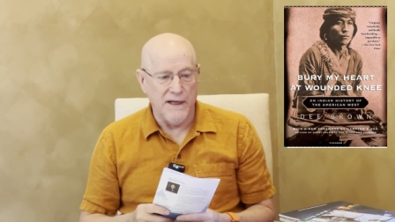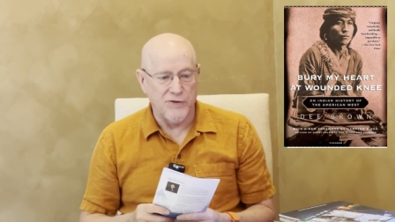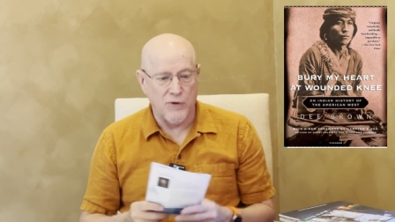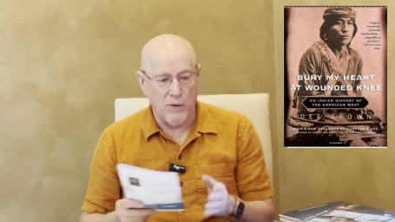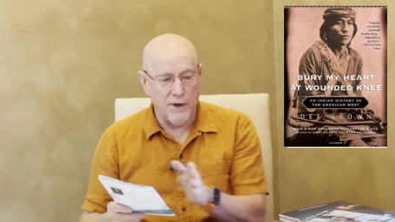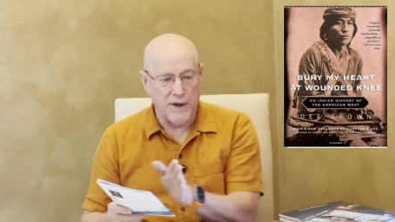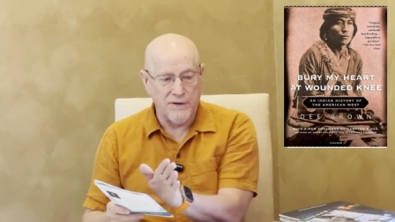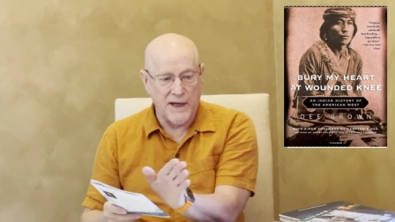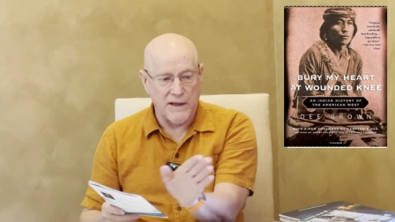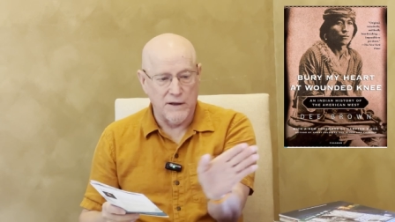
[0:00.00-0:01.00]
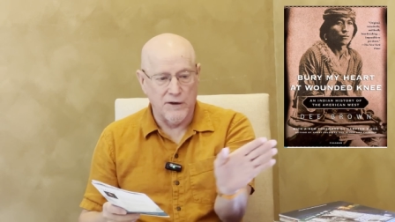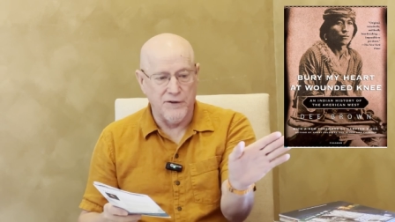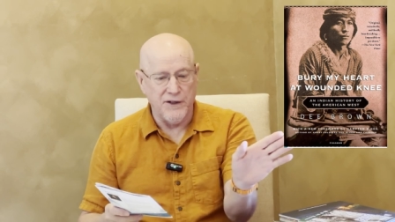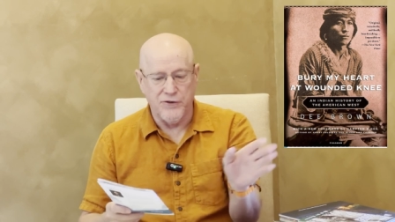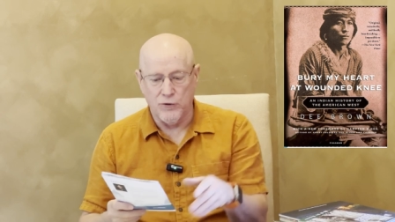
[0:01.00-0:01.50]
So I want to take a little
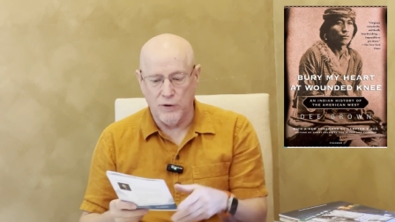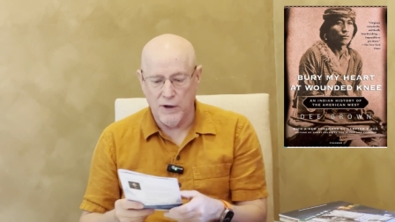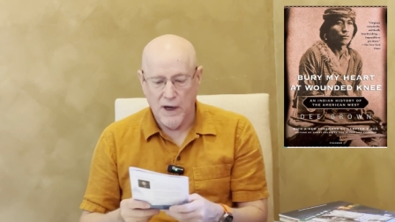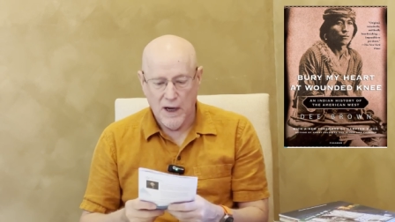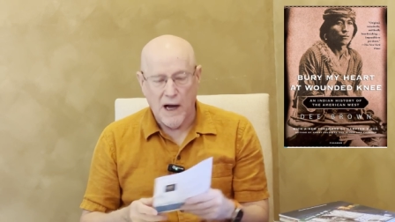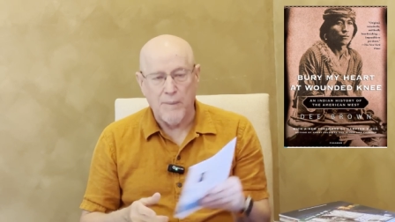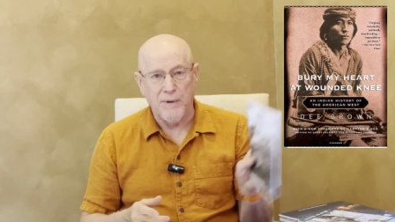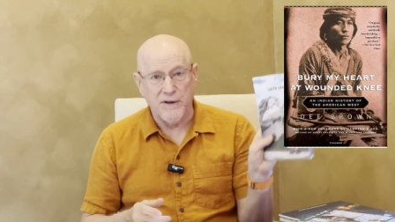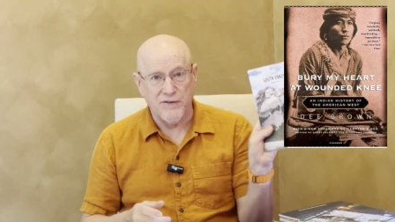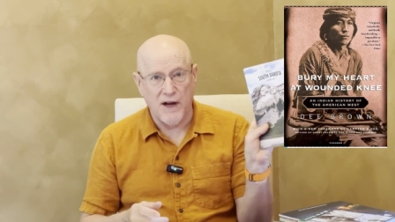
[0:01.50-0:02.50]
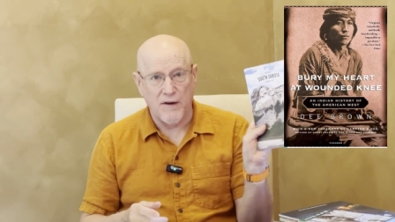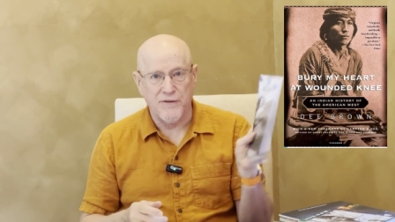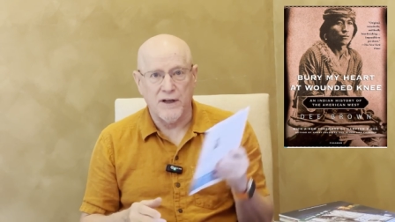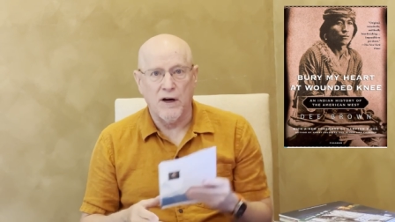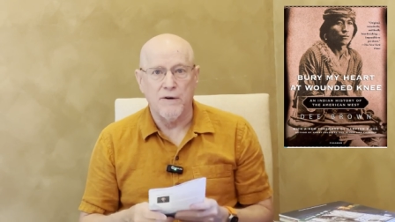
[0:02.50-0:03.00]
detour up into South
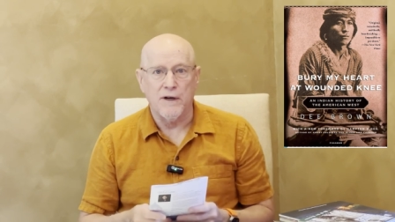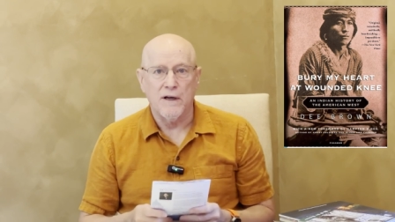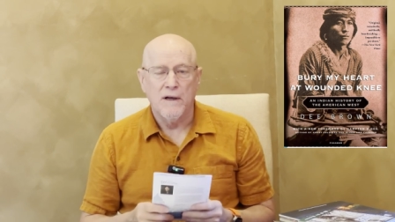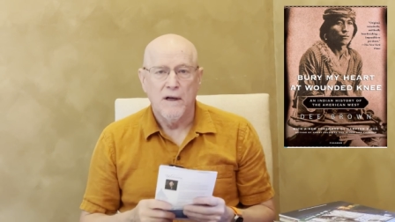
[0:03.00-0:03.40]
Dakota